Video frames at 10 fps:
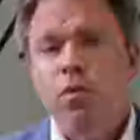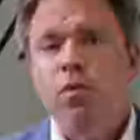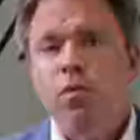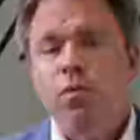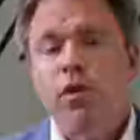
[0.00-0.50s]

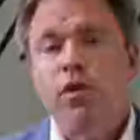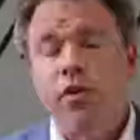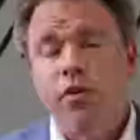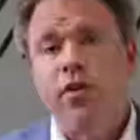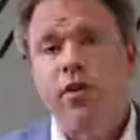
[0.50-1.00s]
Well, the good
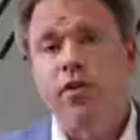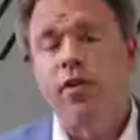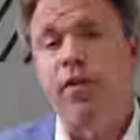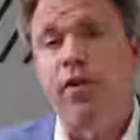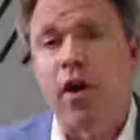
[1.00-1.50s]
news is
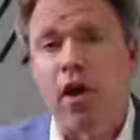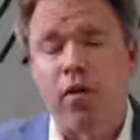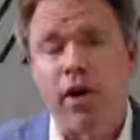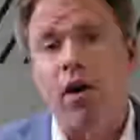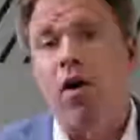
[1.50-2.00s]
that there
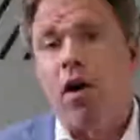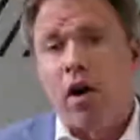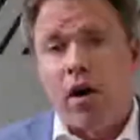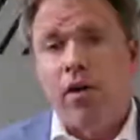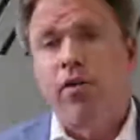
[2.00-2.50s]
already
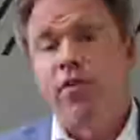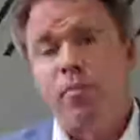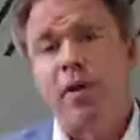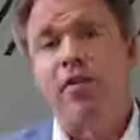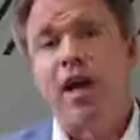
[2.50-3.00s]
are
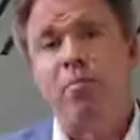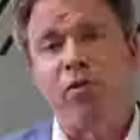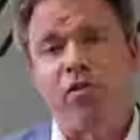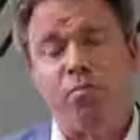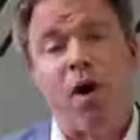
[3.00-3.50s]
some
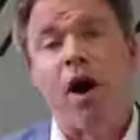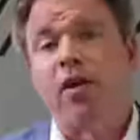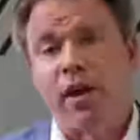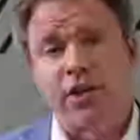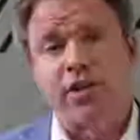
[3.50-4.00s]
examples of
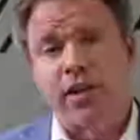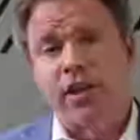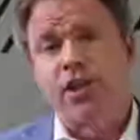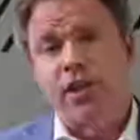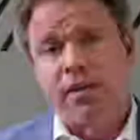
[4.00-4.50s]
model
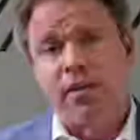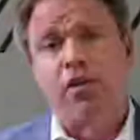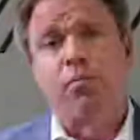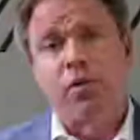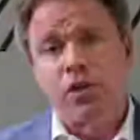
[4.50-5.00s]
legislation that
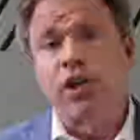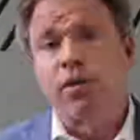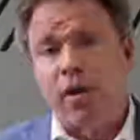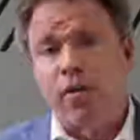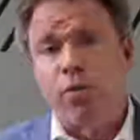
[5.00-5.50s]
are emerging
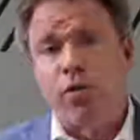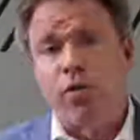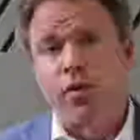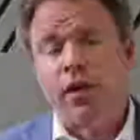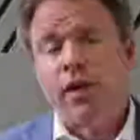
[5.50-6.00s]
around the
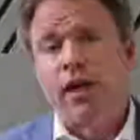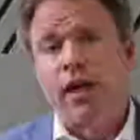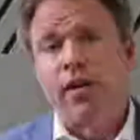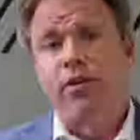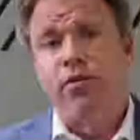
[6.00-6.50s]
world
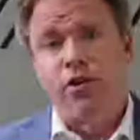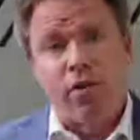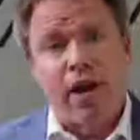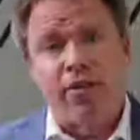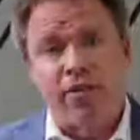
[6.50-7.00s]
to
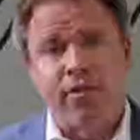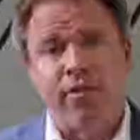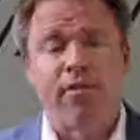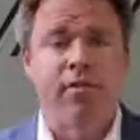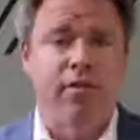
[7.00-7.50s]
address
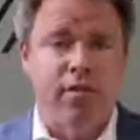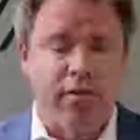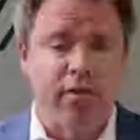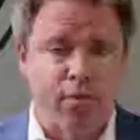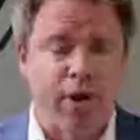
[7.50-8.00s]

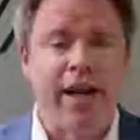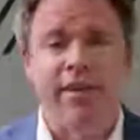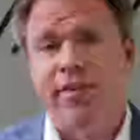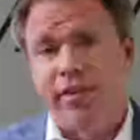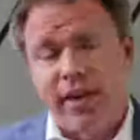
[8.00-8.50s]
the
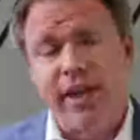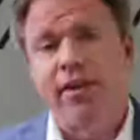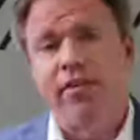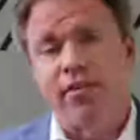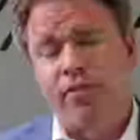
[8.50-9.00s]
rights and
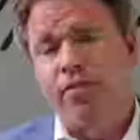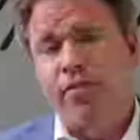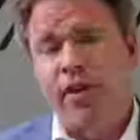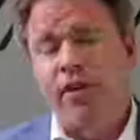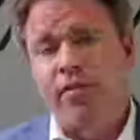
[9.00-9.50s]
needs of
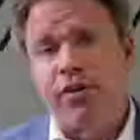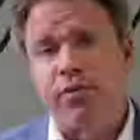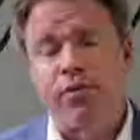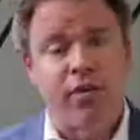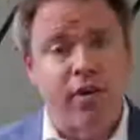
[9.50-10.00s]

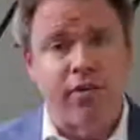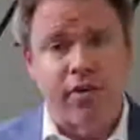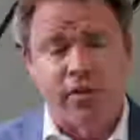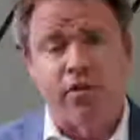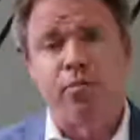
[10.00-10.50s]
individual
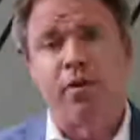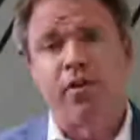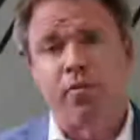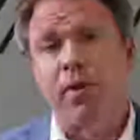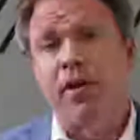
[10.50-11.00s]
citizens who've been
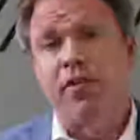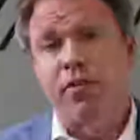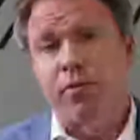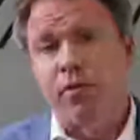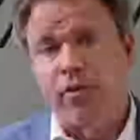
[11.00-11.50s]
displaced
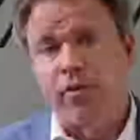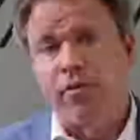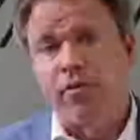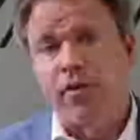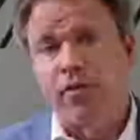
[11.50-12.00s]
as a result
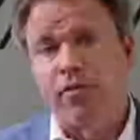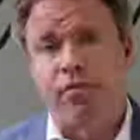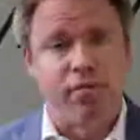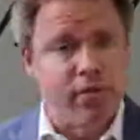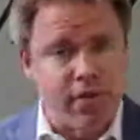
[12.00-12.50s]
of
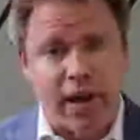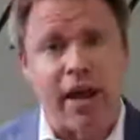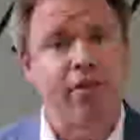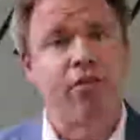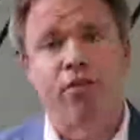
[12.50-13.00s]

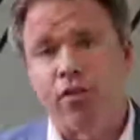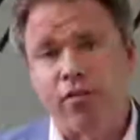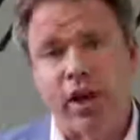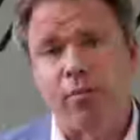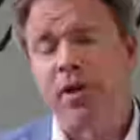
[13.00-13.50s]
disasters or
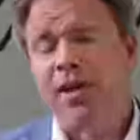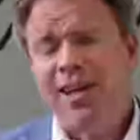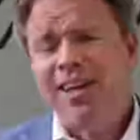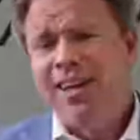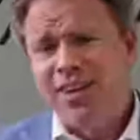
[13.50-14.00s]
development,
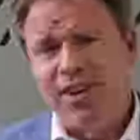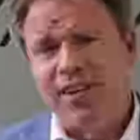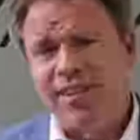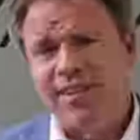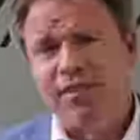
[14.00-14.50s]
and to a
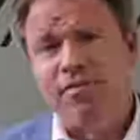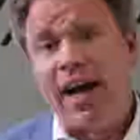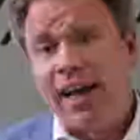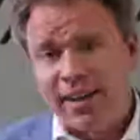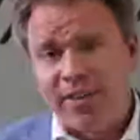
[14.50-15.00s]
less extent
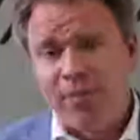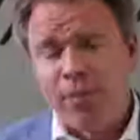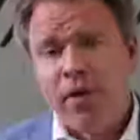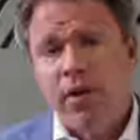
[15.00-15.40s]
violence.